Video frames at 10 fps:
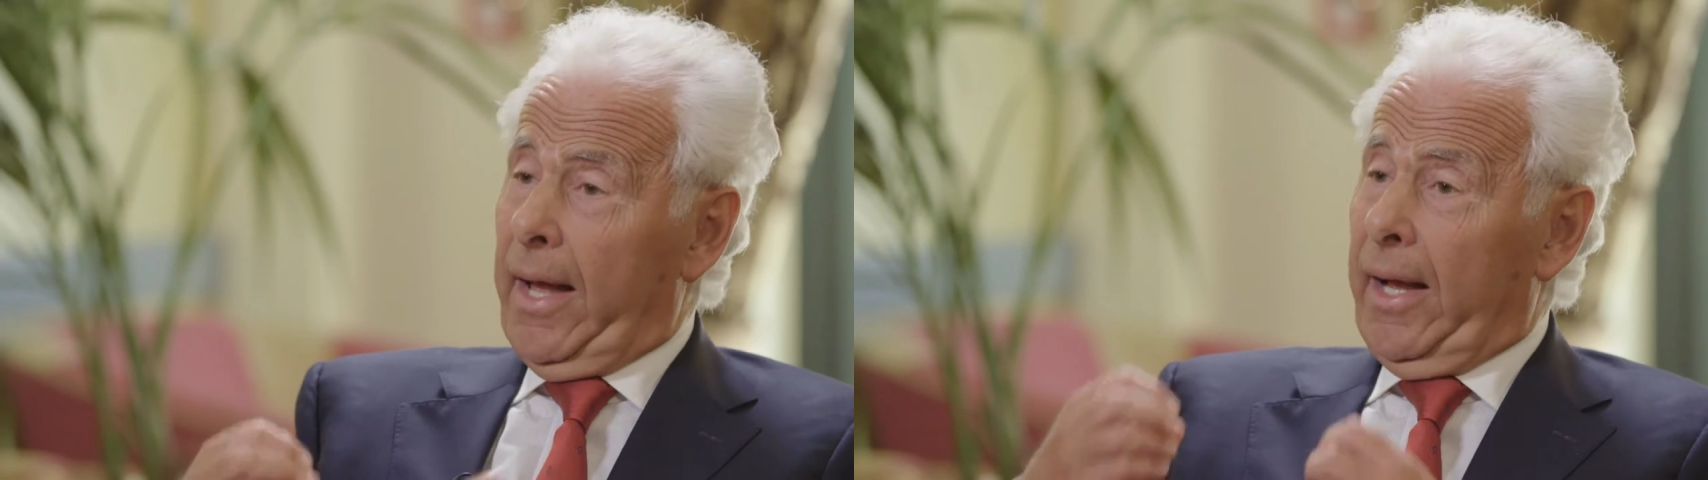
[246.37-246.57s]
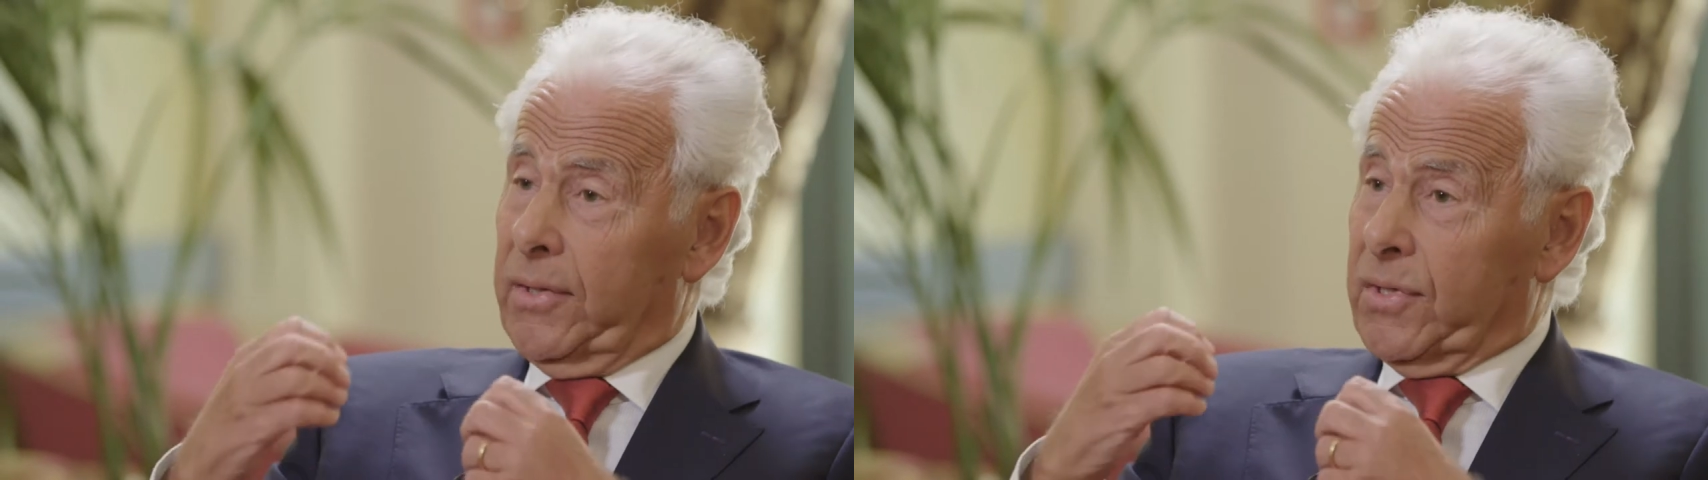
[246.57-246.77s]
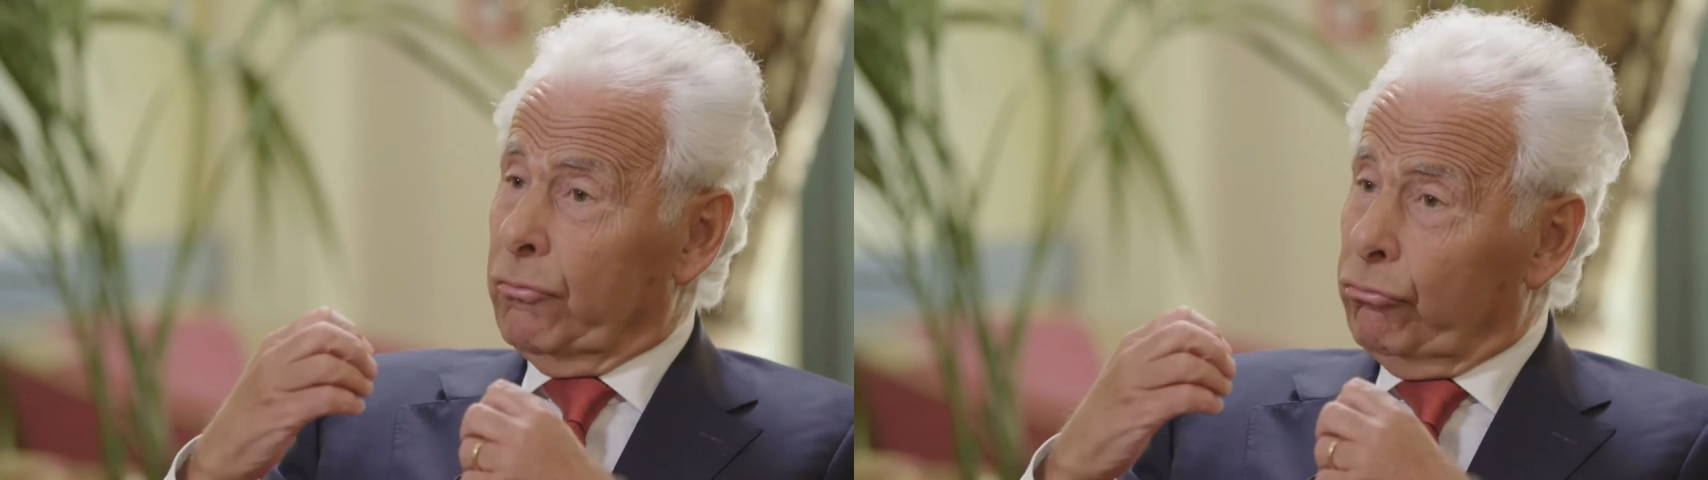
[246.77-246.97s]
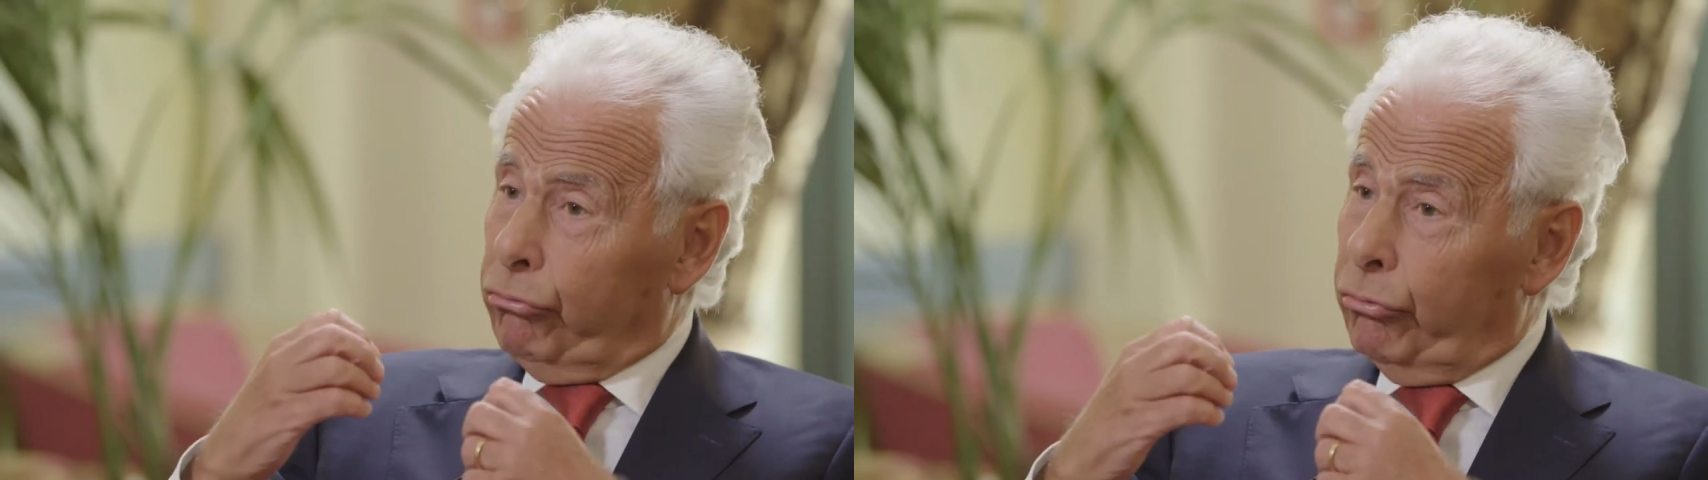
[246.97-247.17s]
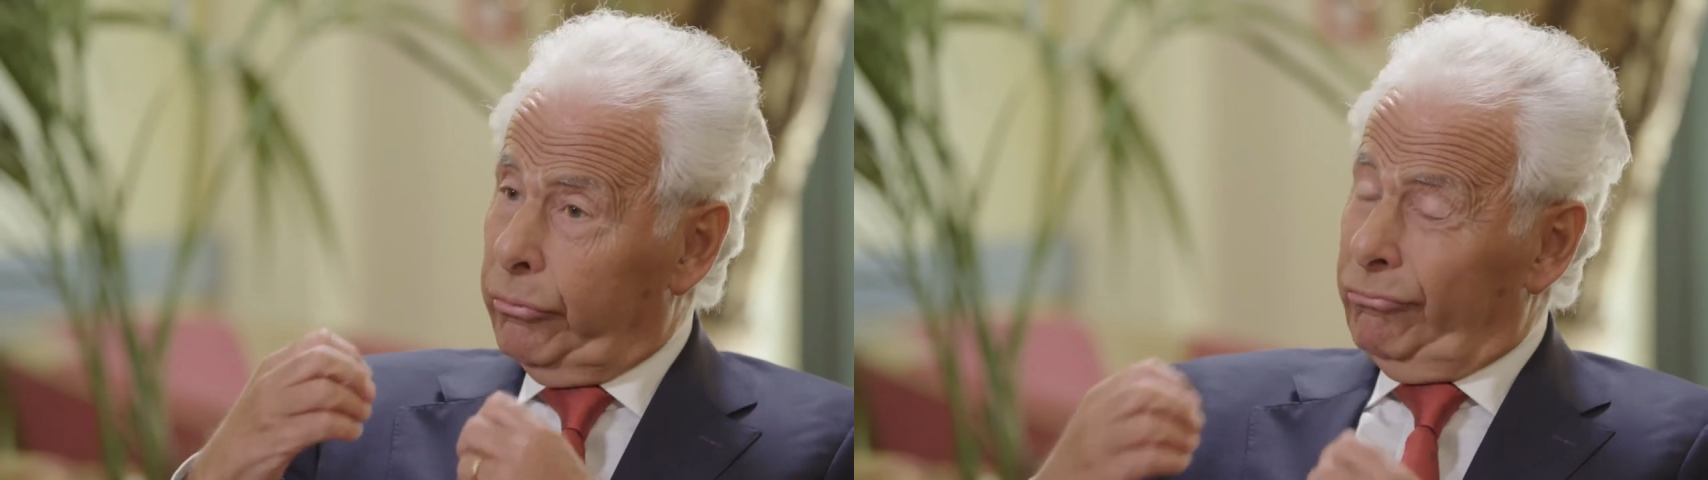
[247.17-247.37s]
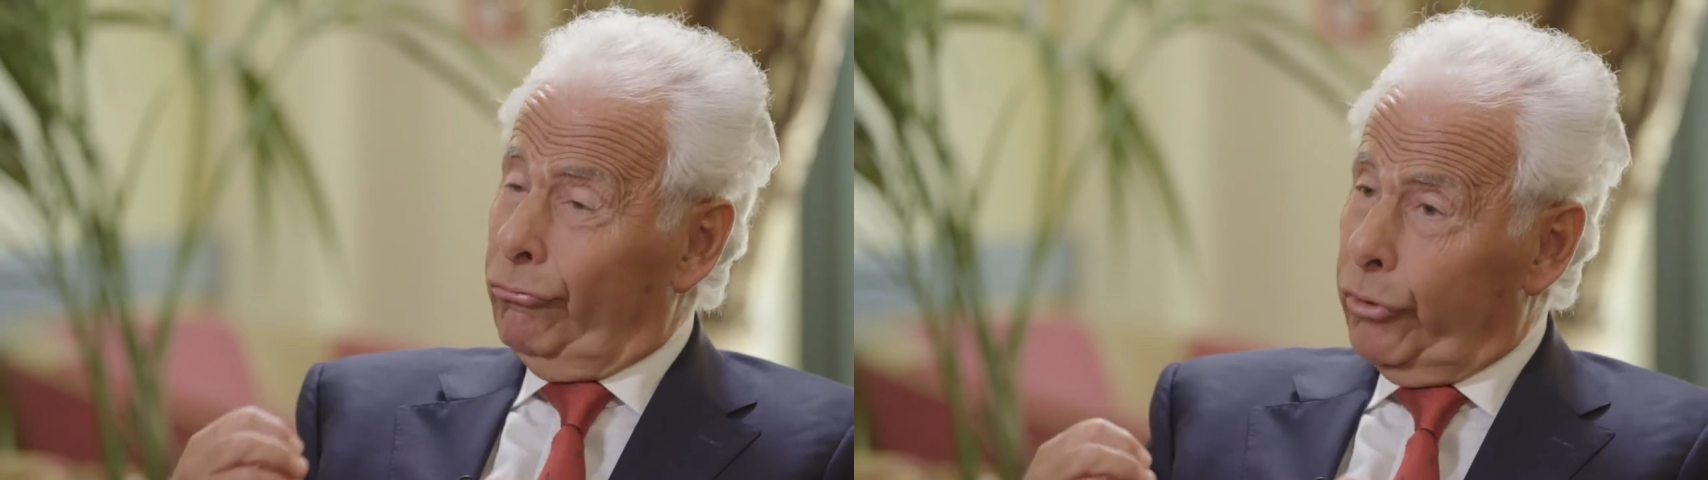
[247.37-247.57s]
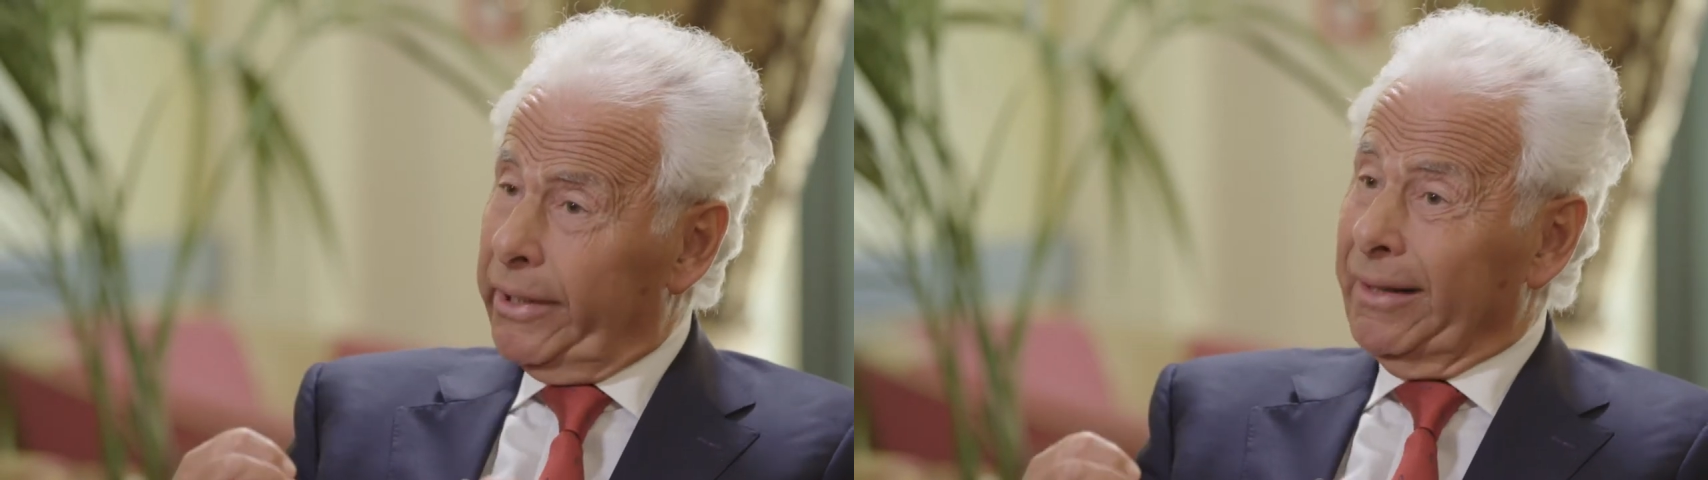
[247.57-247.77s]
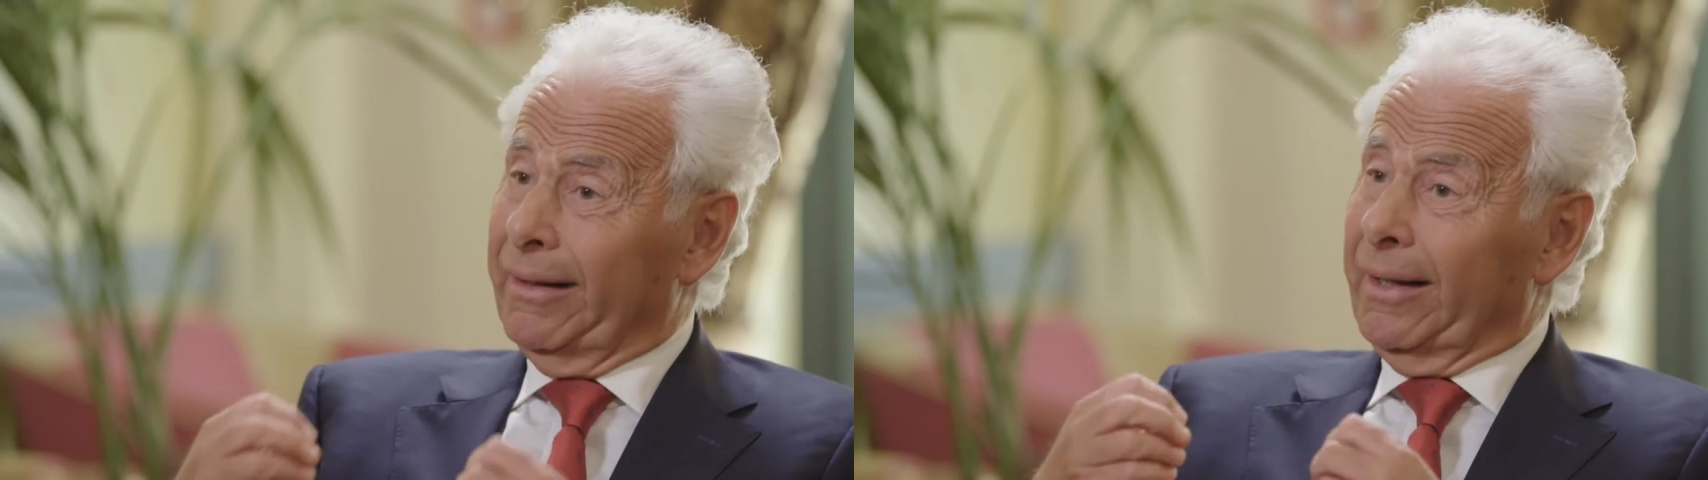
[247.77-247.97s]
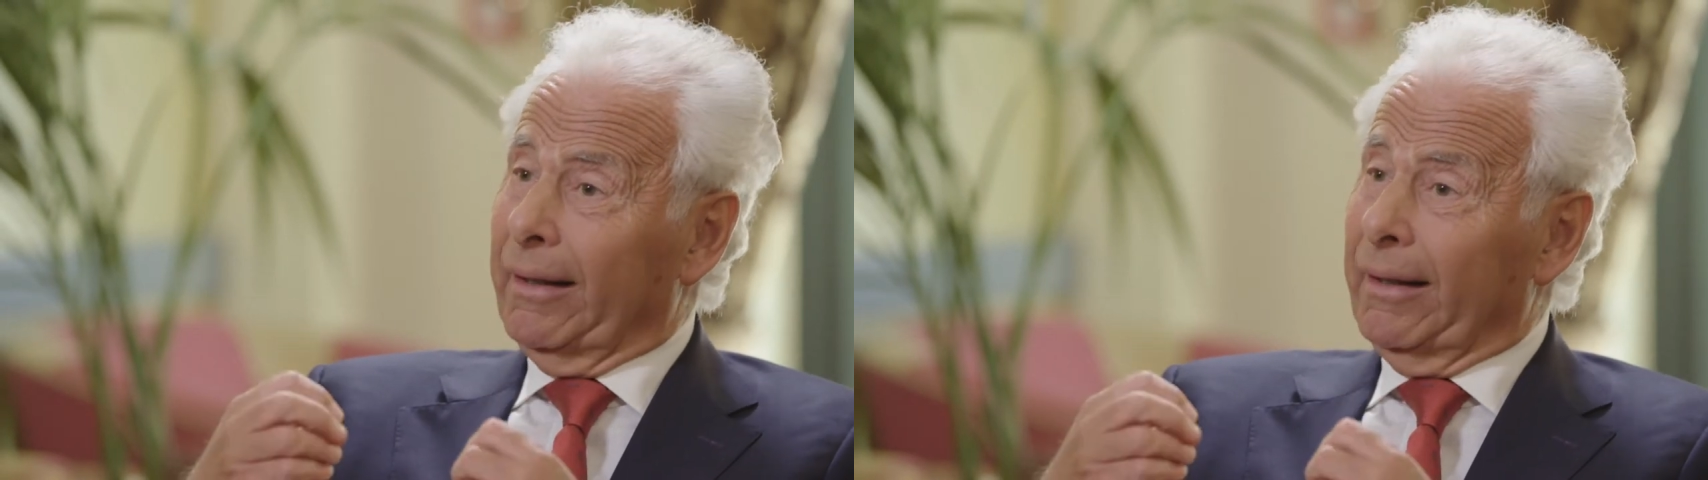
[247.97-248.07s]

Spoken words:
as a real